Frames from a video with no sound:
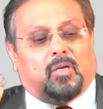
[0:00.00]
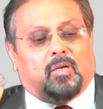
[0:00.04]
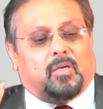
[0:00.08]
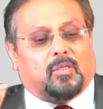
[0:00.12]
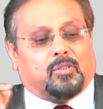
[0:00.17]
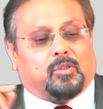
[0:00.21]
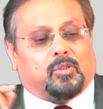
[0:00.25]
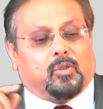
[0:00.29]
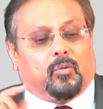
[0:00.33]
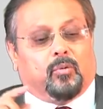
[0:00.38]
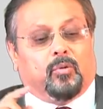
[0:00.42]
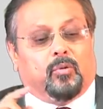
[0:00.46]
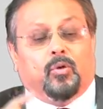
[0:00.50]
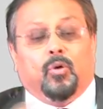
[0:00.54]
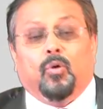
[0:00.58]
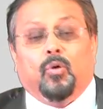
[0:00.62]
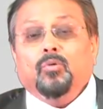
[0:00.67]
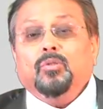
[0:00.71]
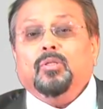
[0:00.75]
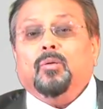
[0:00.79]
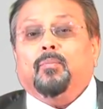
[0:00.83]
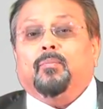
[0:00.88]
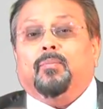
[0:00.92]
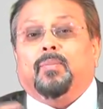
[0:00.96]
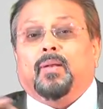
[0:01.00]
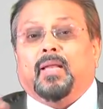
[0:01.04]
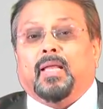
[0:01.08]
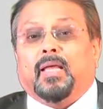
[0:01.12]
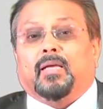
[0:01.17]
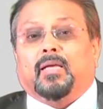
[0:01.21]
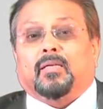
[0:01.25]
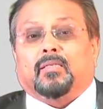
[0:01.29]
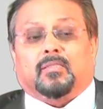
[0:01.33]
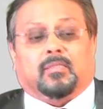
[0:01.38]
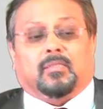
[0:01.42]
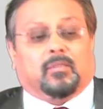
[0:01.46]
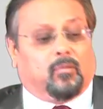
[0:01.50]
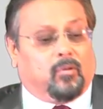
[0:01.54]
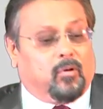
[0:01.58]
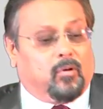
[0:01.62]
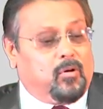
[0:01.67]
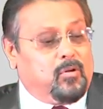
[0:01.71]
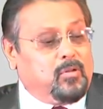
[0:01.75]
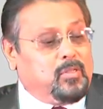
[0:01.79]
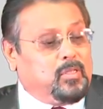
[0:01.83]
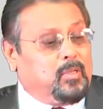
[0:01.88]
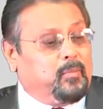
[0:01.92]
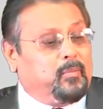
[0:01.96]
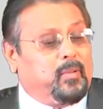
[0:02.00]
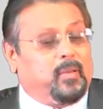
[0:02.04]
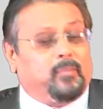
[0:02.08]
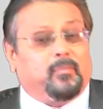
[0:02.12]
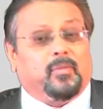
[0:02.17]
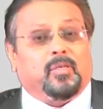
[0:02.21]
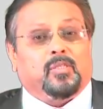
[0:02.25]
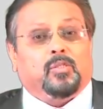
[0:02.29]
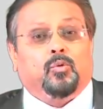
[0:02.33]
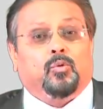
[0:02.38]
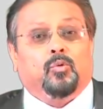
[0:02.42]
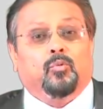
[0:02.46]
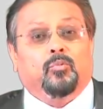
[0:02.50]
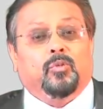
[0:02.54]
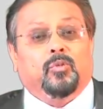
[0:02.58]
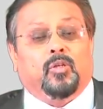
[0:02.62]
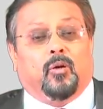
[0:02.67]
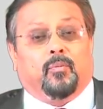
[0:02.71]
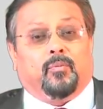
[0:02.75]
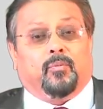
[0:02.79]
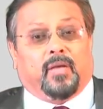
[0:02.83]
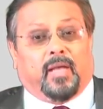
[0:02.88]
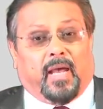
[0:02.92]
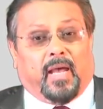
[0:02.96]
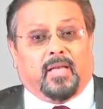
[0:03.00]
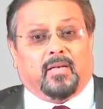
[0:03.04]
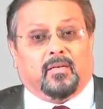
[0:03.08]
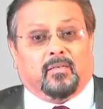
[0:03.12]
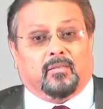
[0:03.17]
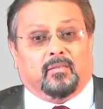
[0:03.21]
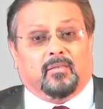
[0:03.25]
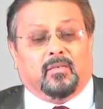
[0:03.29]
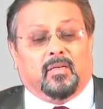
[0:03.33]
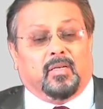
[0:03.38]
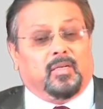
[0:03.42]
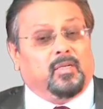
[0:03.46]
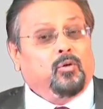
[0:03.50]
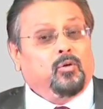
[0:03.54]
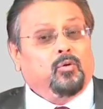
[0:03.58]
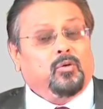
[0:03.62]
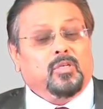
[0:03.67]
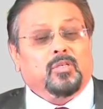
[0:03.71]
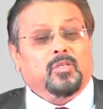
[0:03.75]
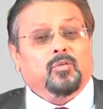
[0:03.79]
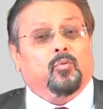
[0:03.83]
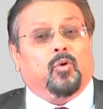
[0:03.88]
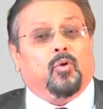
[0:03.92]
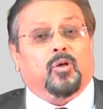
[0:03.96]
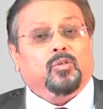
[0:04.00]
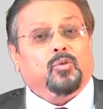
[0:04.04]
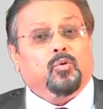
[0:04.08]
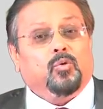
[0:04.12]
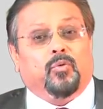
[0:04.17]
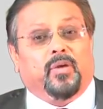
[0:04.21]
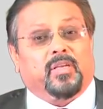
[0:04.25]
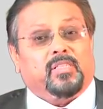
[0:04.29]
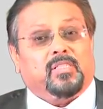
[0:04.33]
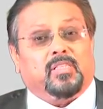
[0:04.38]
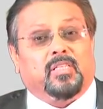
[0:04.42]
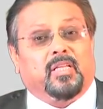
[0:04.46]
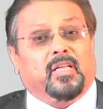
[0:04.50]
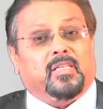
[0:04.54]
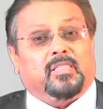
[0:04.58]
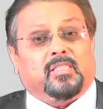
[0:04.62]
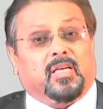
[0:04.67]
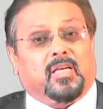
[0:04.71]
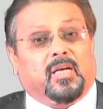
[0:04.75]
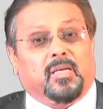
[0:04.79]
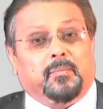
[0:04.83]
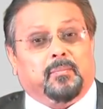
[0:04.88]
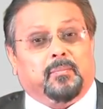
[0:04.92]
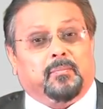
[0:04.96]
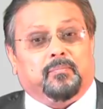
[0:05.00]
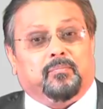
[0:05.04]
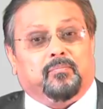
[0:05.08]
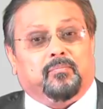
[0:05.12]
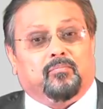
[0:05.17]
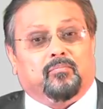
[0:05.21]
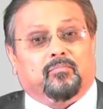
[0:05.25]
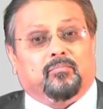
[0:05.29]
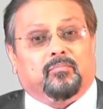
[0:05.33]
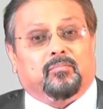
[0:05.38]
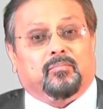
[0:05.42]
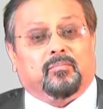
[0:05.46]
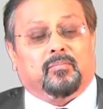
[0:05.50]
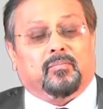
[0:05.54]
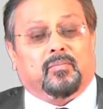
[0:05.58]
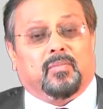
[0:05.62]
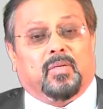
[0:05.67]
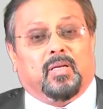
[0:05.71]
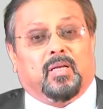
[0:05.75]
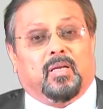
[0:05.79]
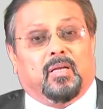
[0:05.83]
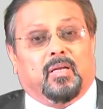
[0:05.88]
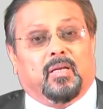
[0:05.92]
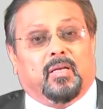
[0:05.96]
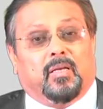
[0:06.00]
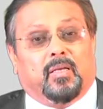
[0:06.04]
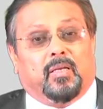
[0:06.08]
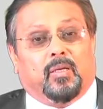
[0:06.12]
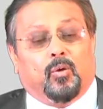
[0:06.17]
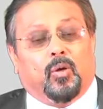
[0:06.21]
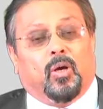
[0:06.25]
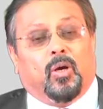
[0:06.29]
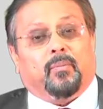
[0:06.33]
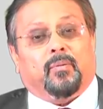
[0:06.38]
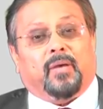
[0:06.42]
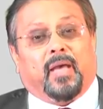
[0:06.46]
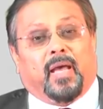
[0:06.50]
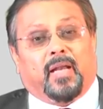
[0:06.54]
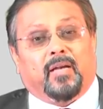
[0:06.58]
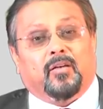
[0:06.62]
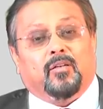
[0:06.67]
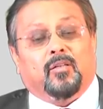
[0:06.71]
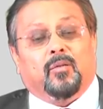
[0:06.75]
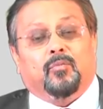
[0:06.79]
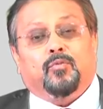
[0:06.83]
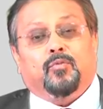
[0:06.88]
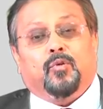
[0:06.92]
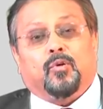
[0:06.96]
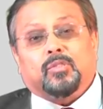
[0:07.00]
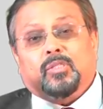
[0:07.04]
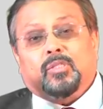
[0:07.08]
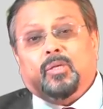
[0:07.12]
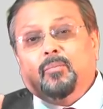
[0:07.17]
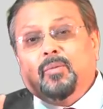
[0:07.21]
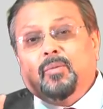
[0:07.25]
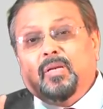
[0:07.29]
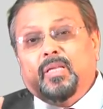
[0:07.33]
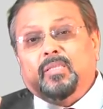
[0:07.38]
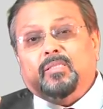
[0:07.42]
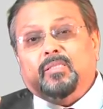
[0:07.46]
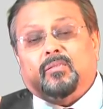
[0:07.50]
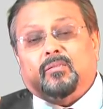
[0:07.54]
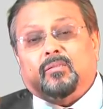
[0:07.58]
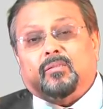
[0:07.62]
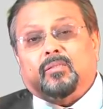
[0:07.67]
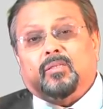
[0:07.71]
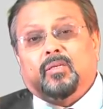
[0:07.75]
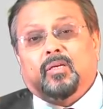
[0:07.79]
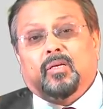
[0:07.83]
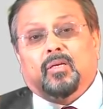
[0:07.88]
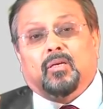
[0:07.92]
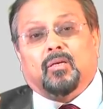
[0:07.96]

So, know the players, all the members whom you have carried. You did not want to waste their time, you have carried them for some reasons.